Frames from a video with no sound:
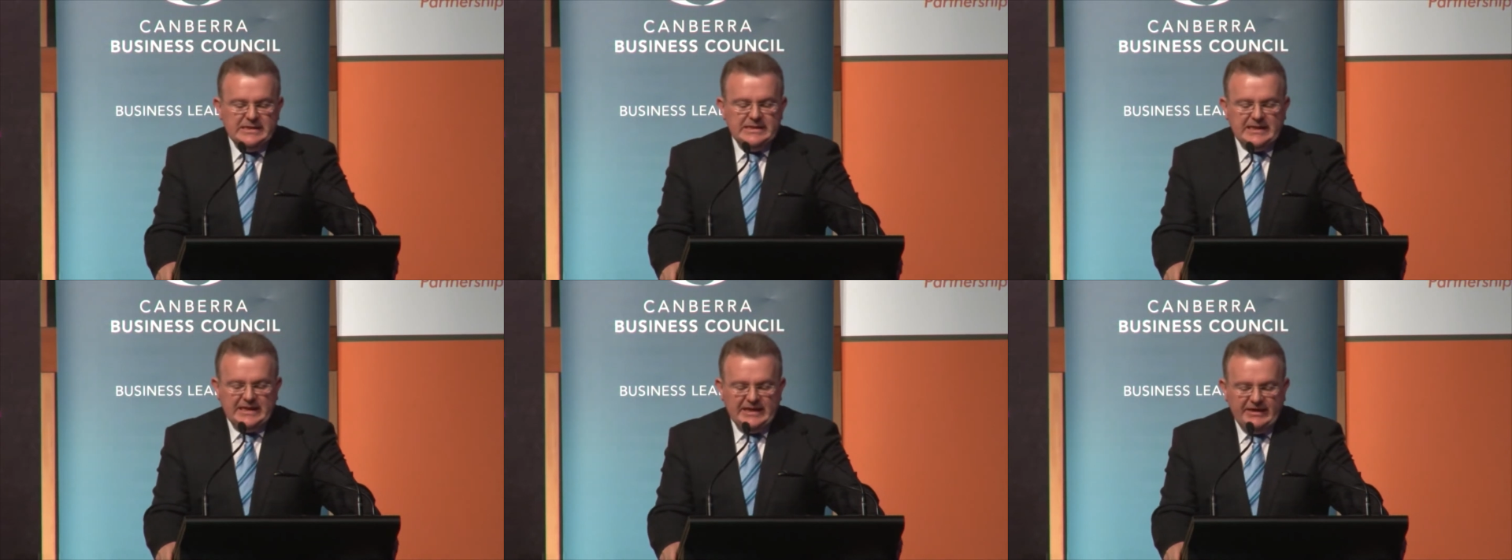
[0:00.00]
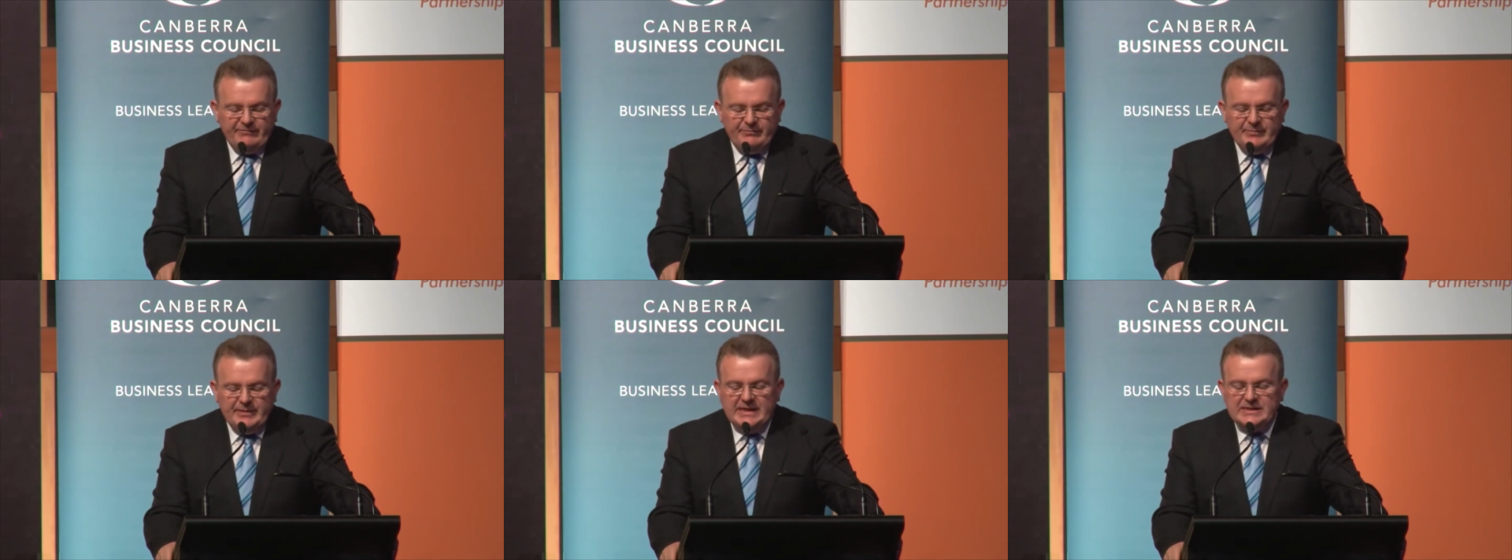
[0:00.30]
The
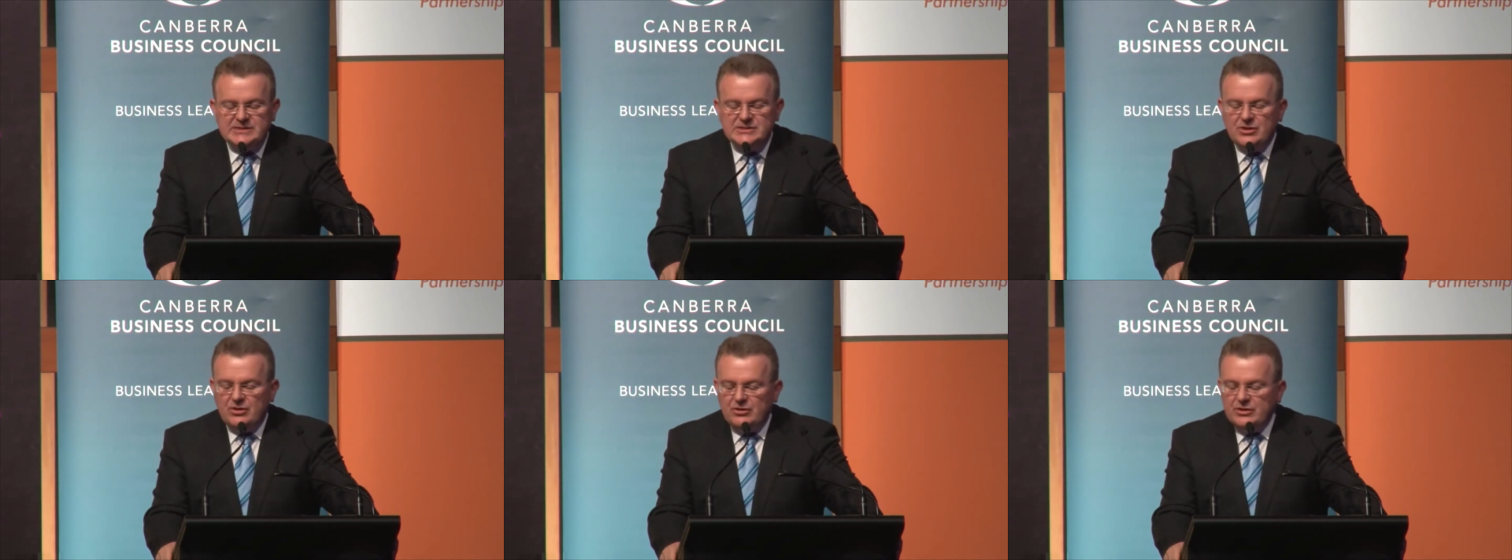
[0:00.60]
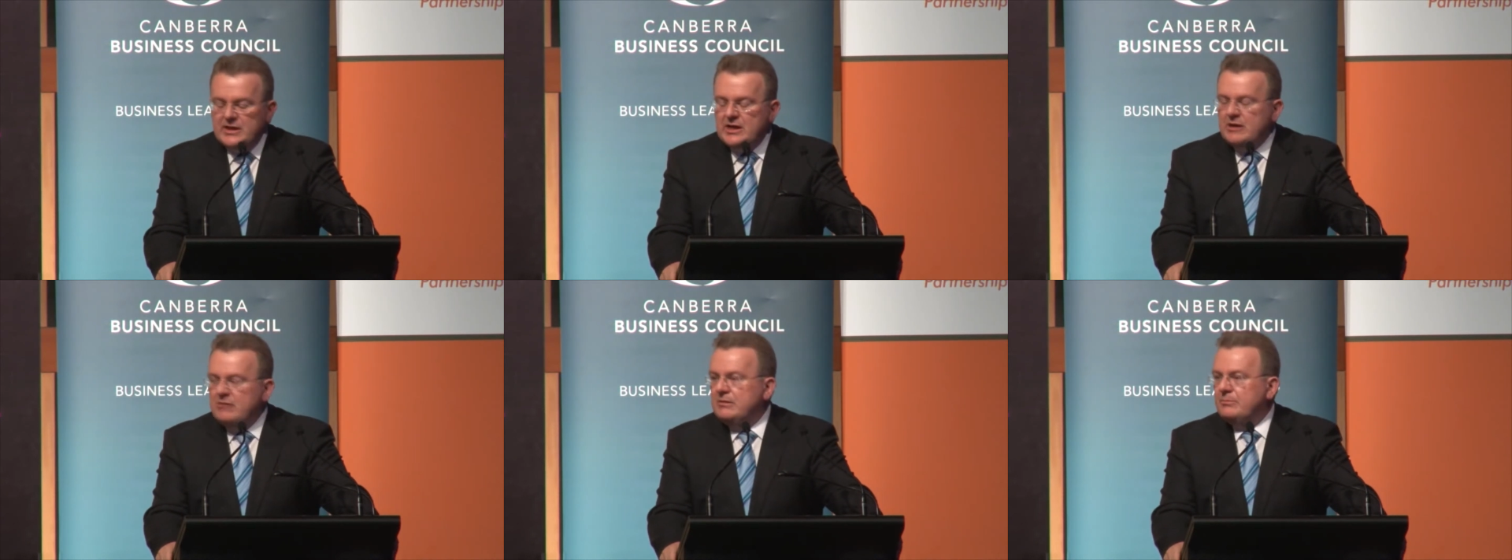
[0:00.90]
government has an
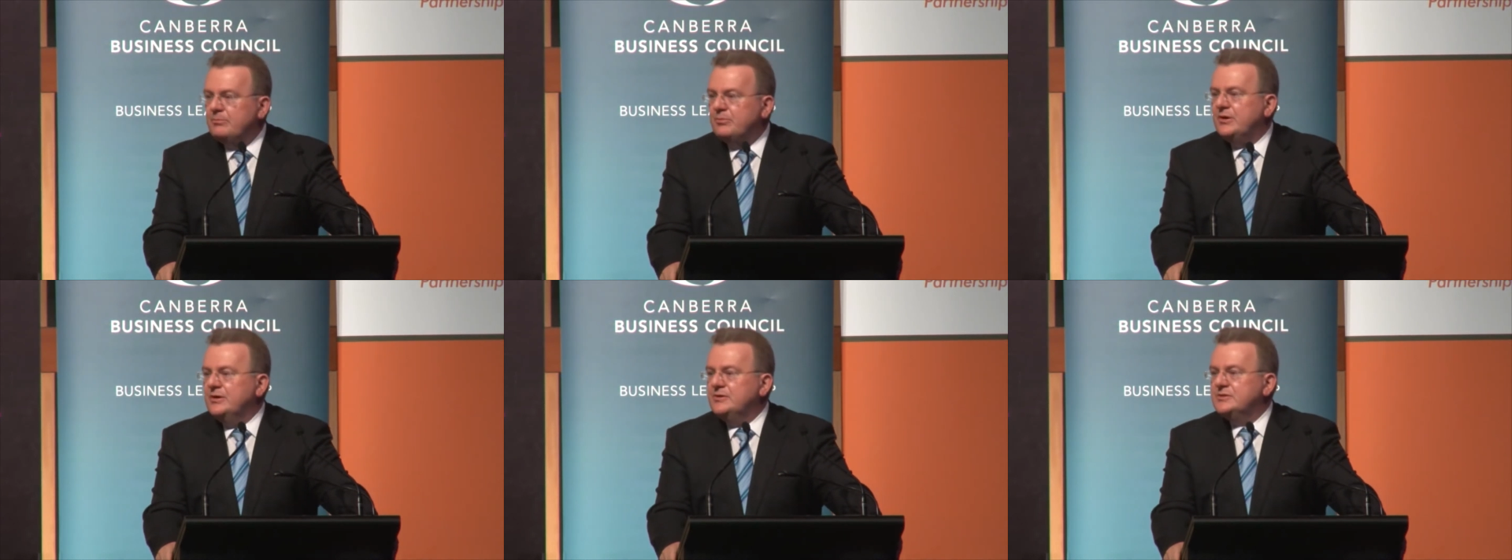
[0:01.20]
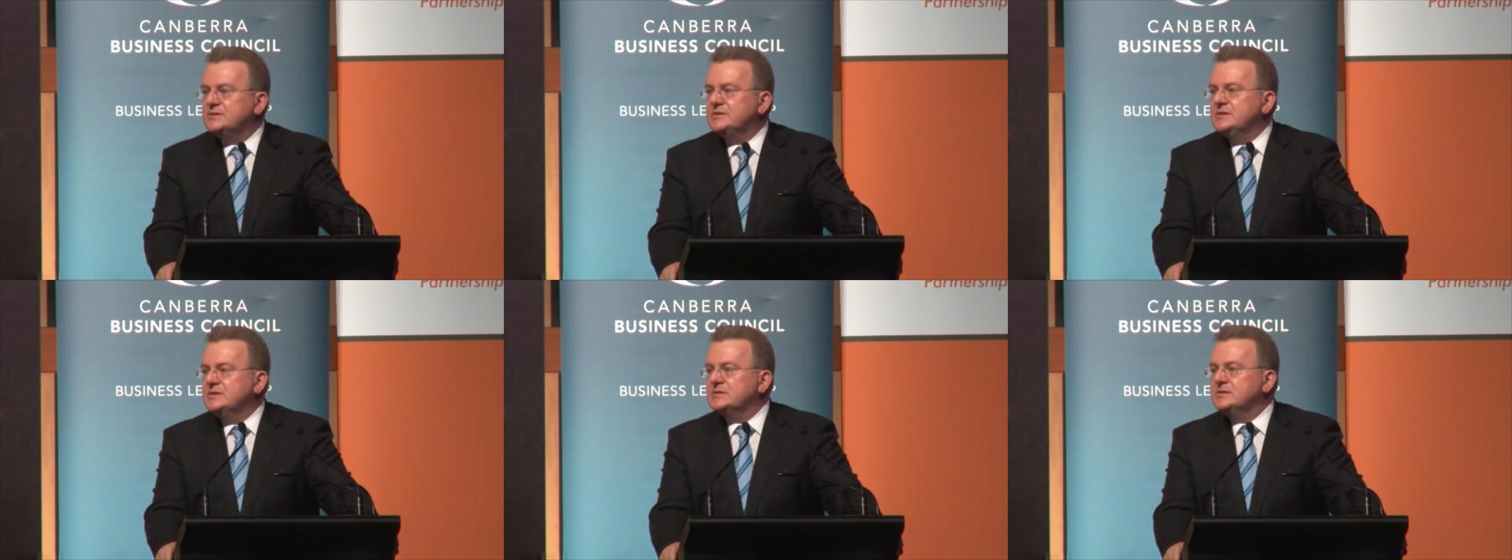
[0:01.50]
ongoing
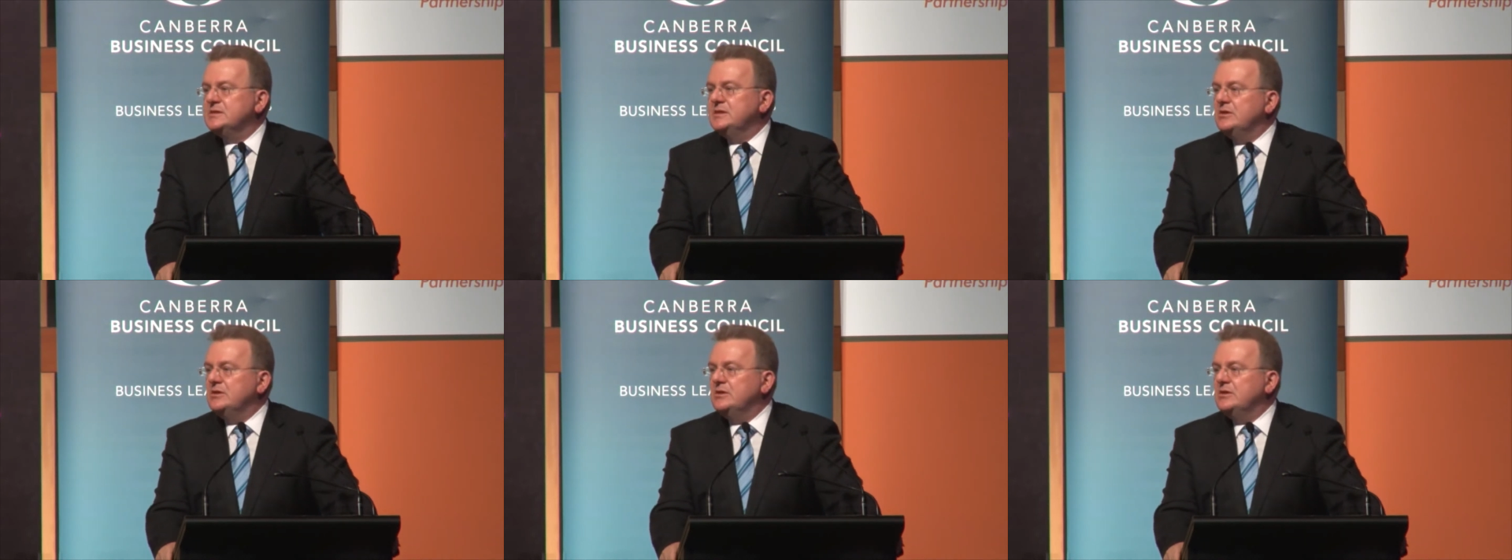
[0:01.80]
process,